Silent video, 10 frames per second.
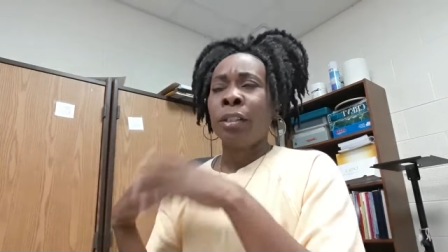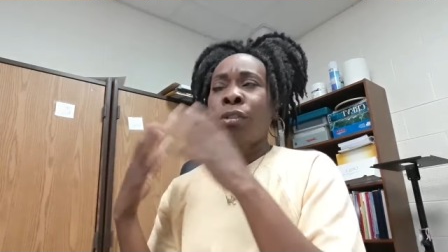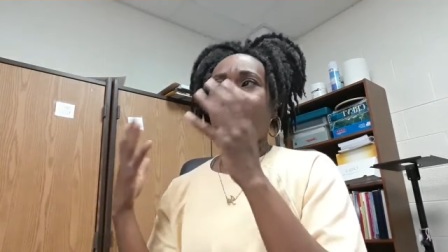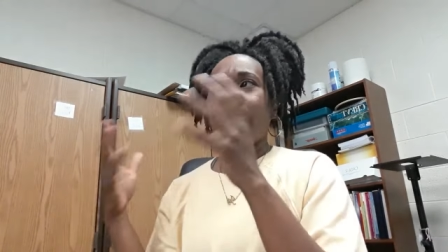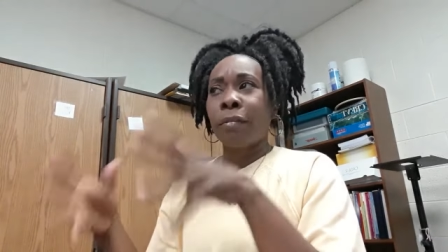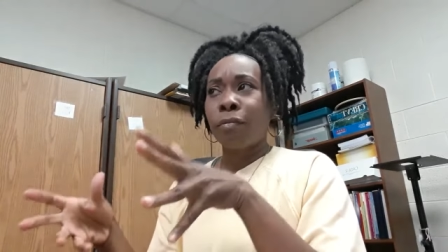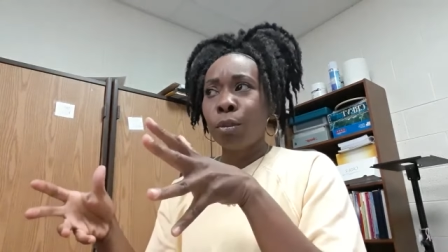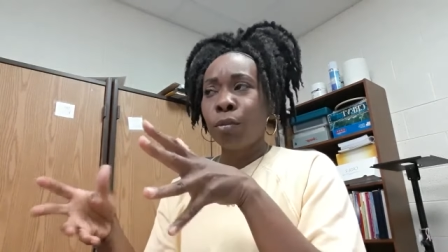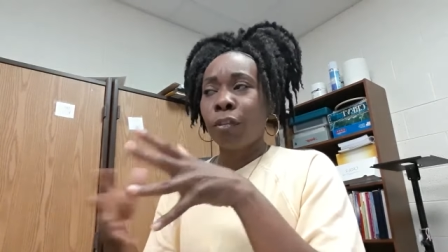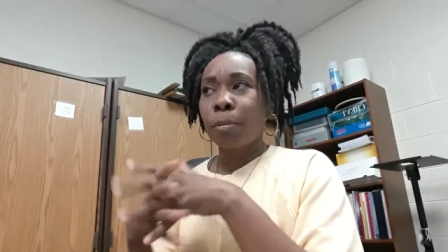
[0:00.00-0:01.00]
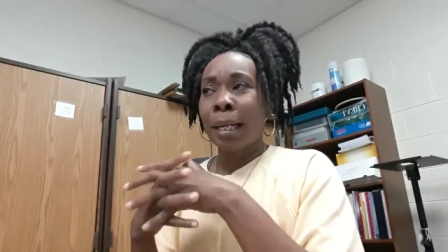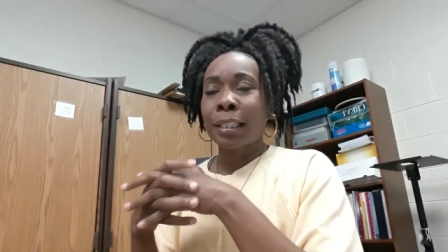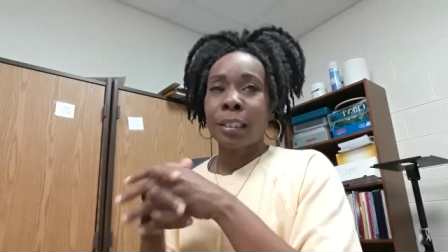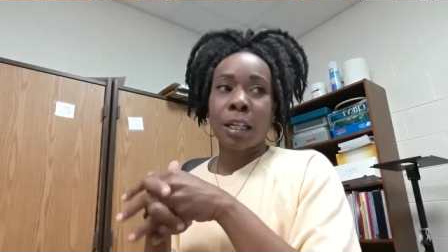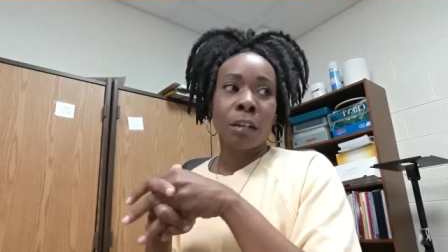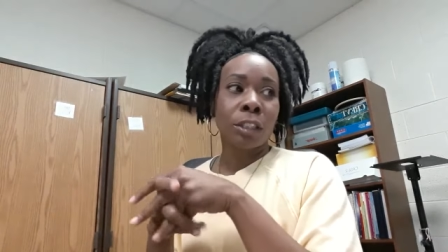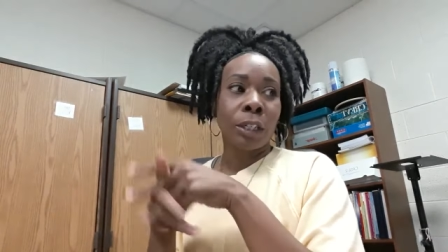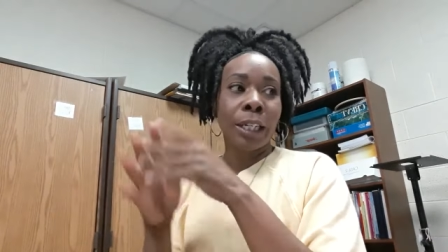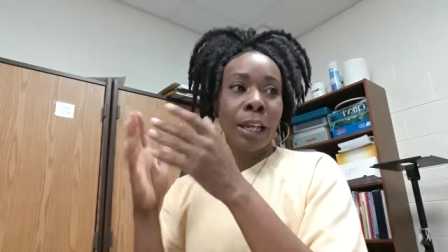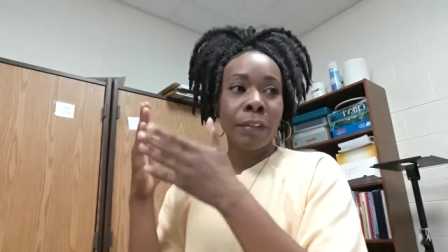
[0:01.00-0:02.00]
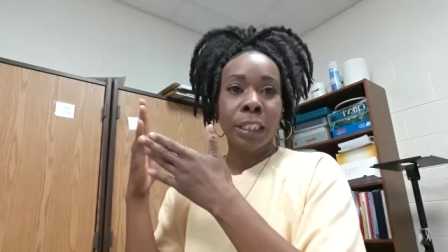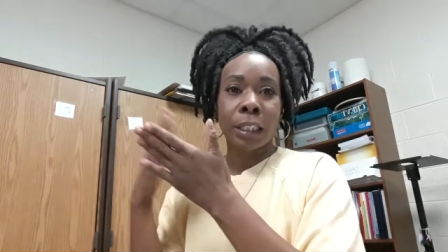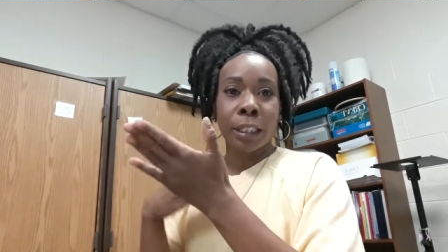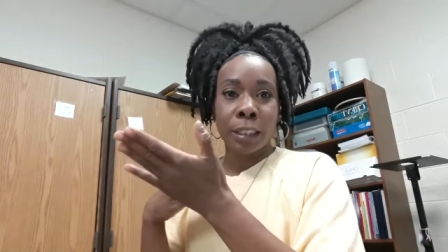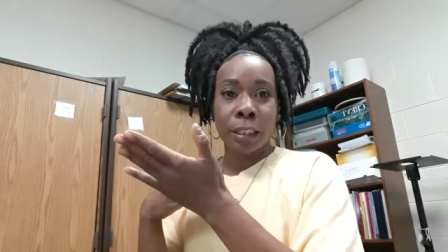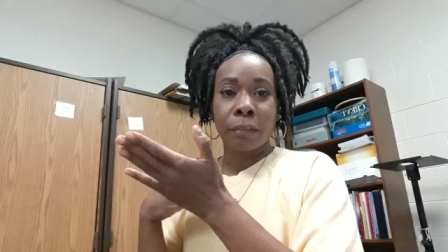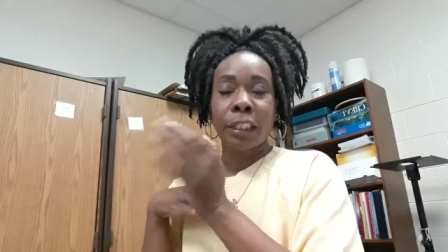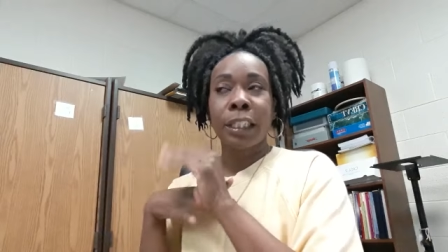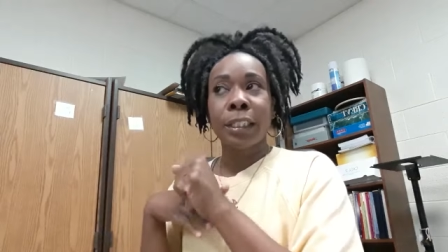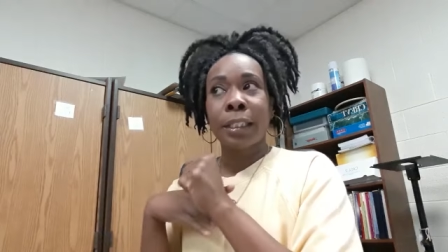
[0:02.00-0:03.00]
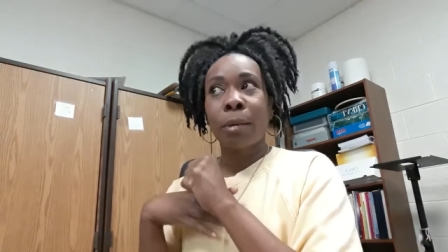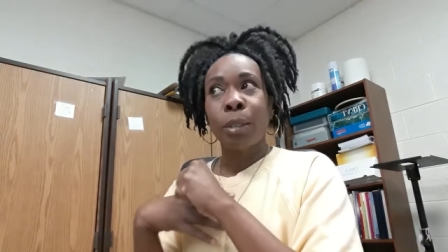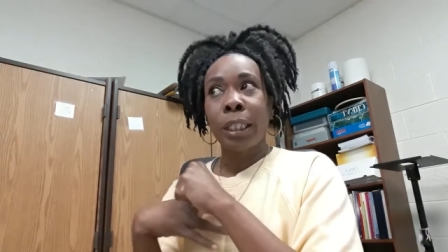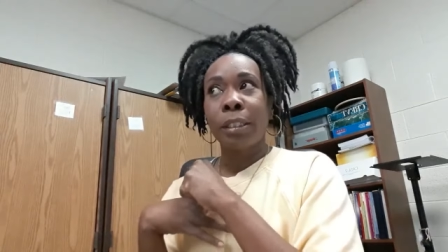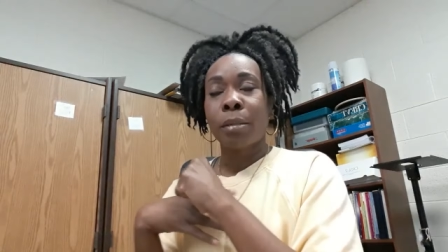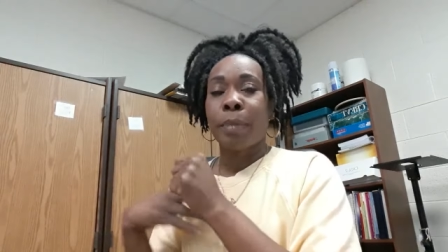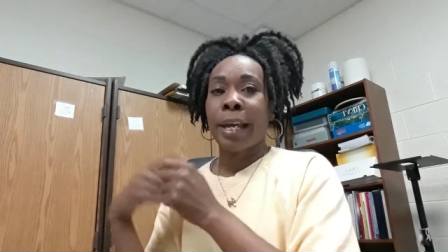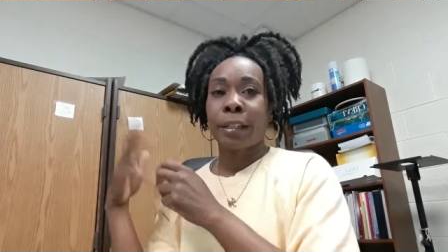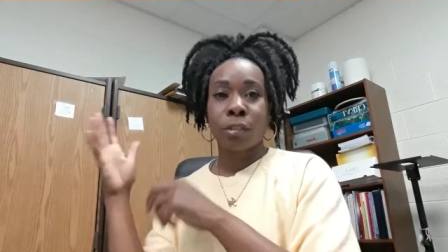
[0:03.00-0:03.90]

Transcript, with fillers: so I can have food for myself. So he gave us a list of things that we need to pack.